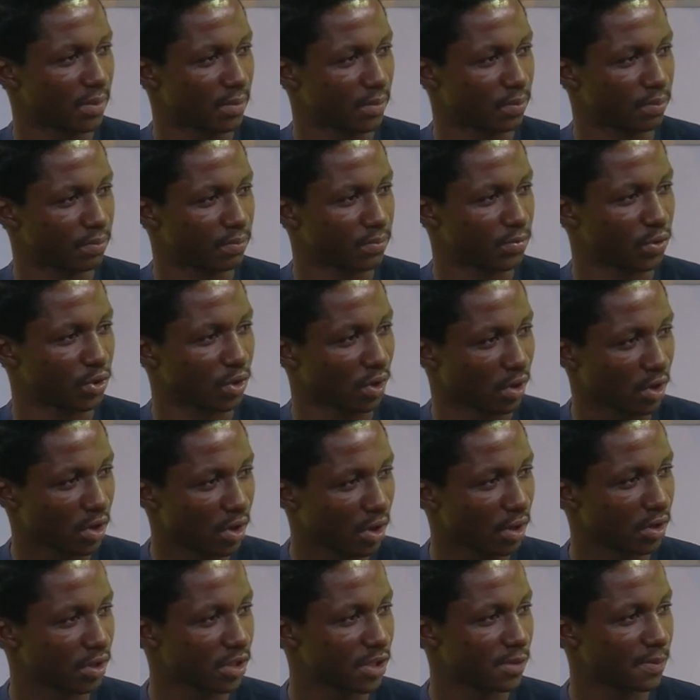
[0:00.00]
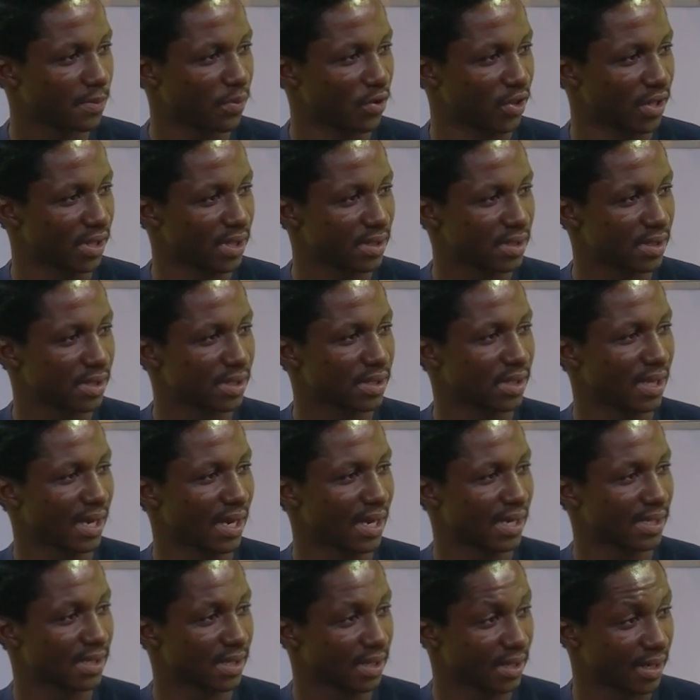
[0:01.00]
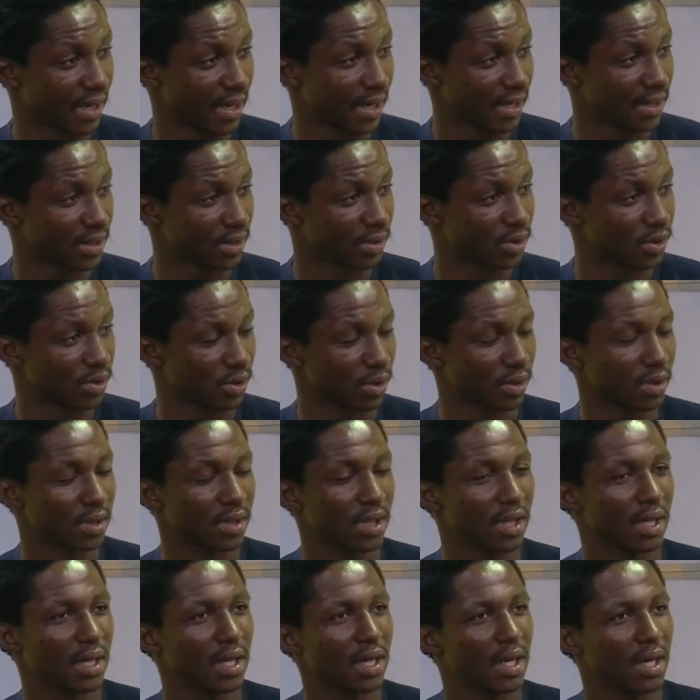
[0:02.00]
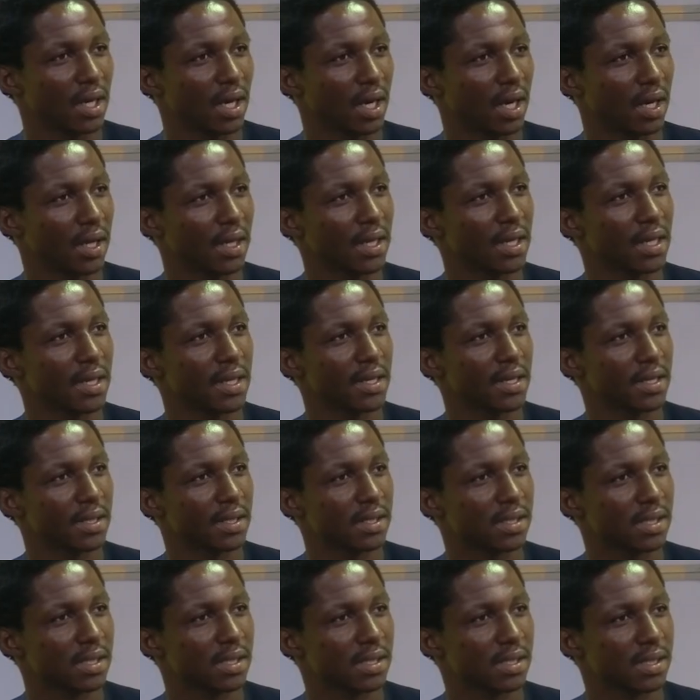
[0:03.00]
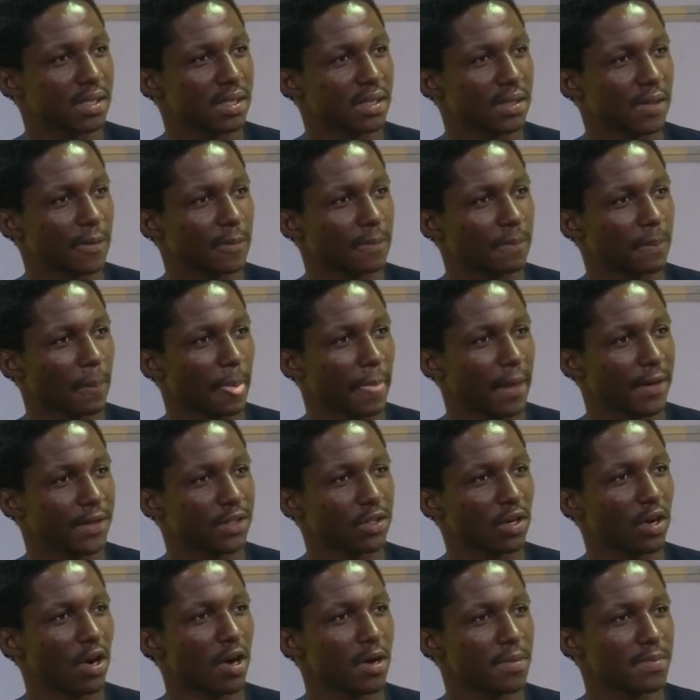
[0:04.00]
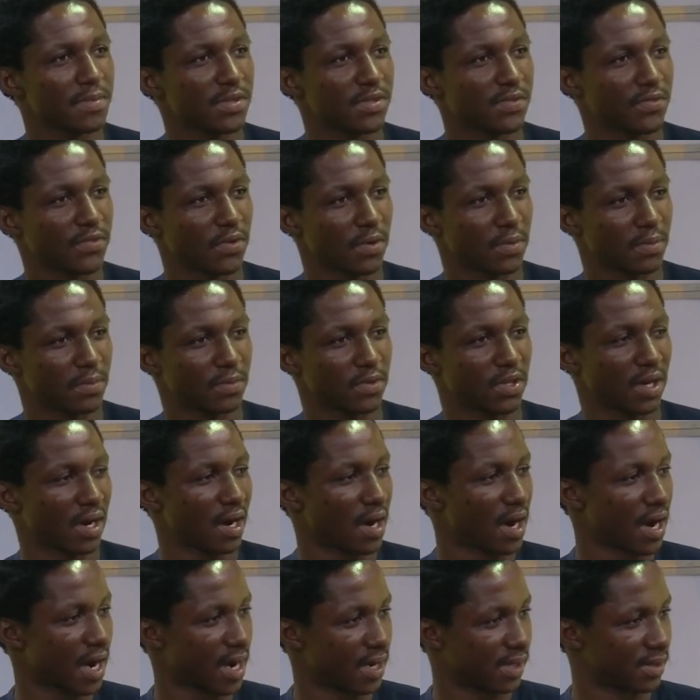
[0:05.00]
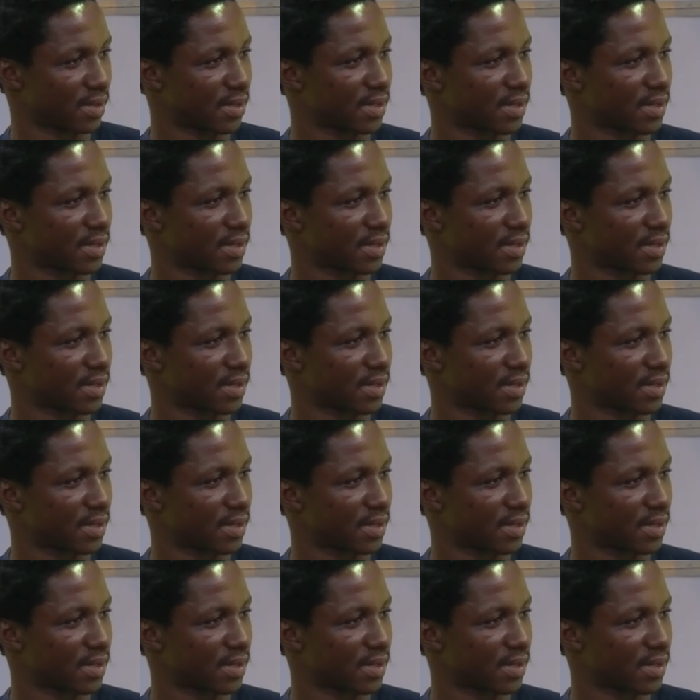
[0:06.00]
your cut points as an editor, it comes from the heart.